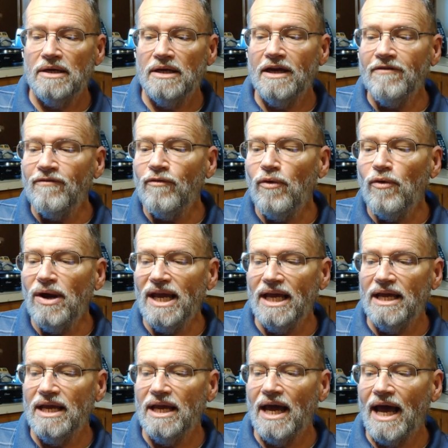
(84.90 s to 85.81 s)
If
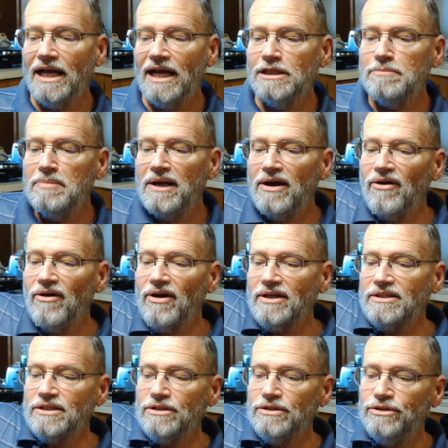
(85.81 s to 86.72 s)
we, as
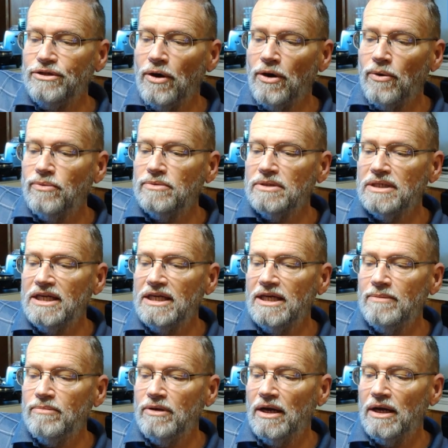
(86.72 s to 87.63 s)
parents, don't
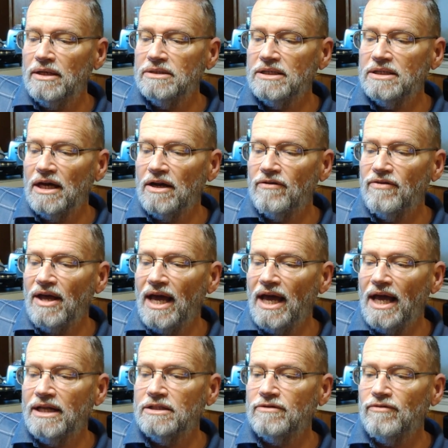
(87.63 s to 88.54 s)
keep guns out of the
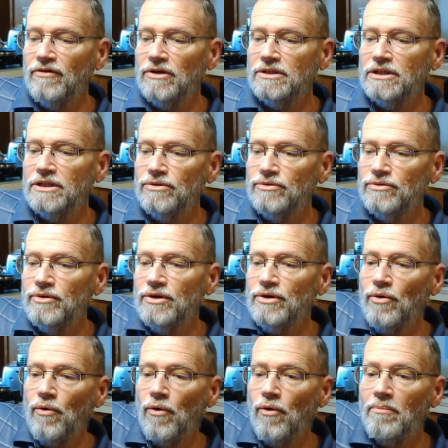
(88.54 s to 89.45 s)
hands of our children
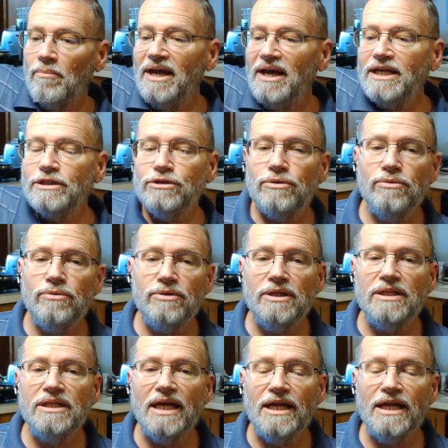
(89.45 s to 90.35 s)
or make sure
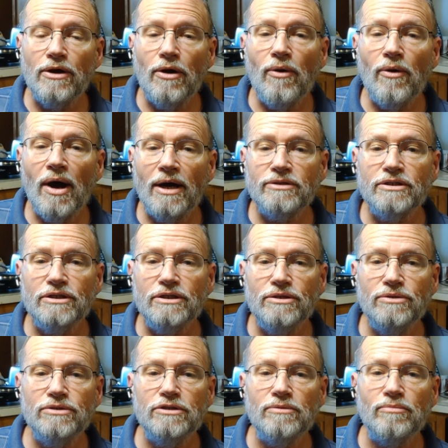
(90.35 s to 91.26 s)
that they know how to
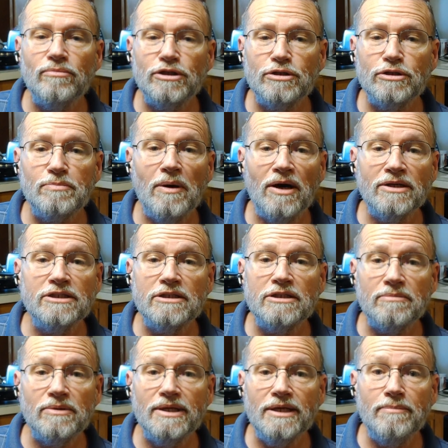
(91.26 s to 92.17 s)
use them
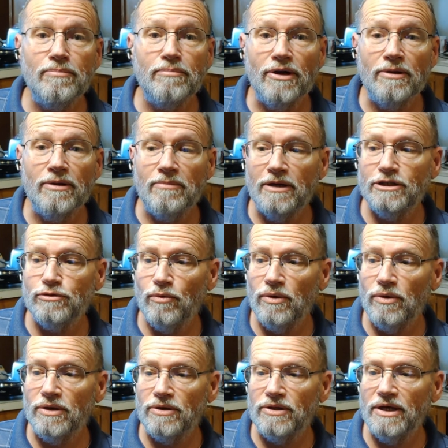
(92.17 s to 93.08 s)
responsibly, pretty much
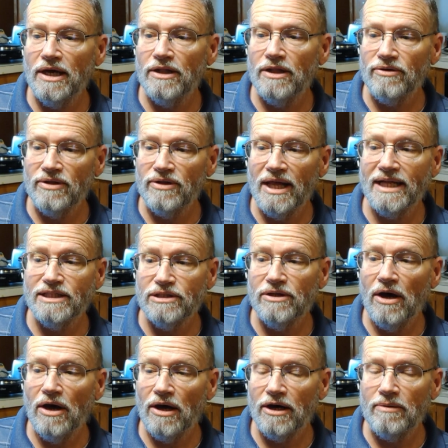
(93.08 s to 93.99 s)
one or the other, and that's
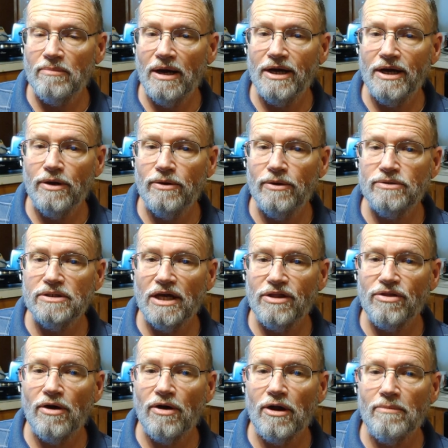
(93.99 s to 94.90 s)
not in my notes, I
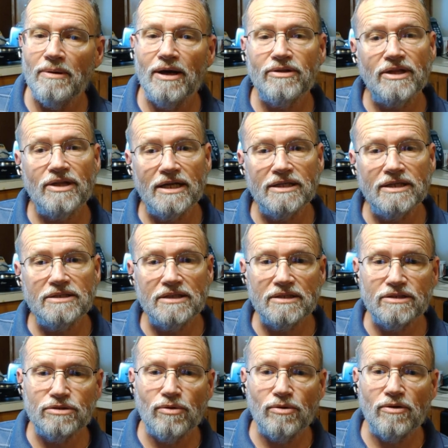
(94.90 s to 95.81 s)
thought about that as a
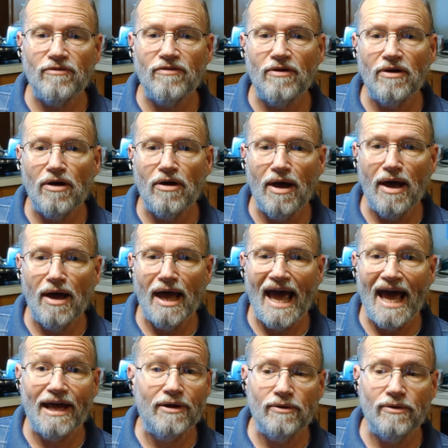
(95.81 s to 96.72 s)
sort of a
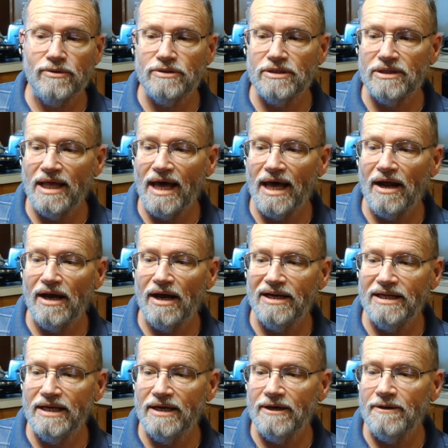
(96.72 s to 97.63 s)
add-on to that
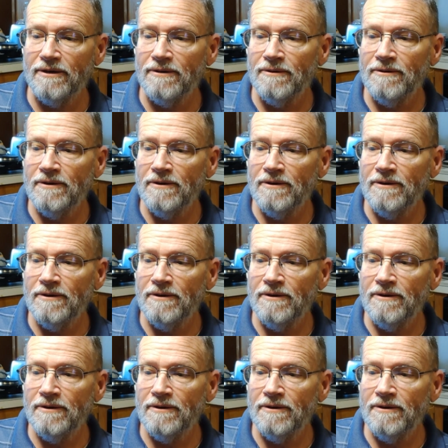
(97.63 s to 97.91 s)
idea,